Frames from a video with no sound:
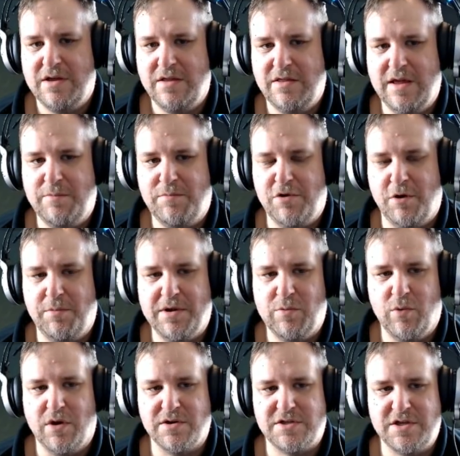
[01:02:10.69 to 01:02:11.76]
they're probably
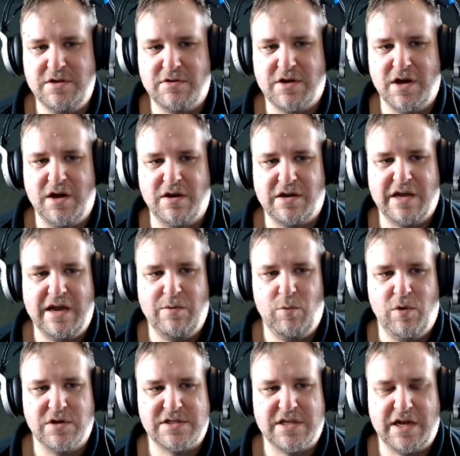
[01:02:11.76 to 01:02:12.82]
ones that you can't get
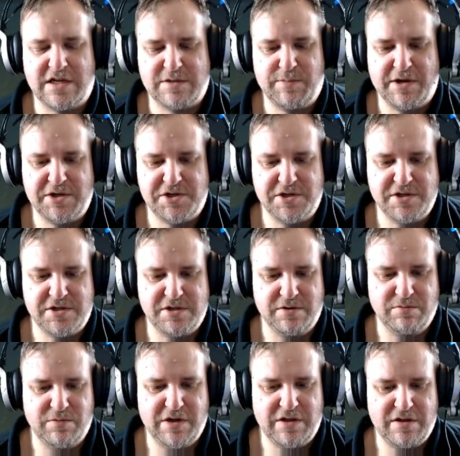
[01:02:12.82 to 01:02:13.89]
once that expansion's
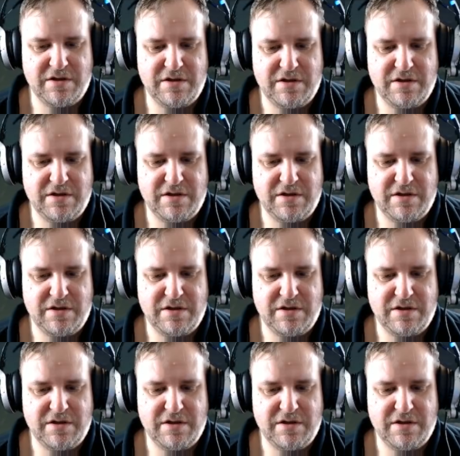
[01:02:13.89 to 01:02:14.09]
done with.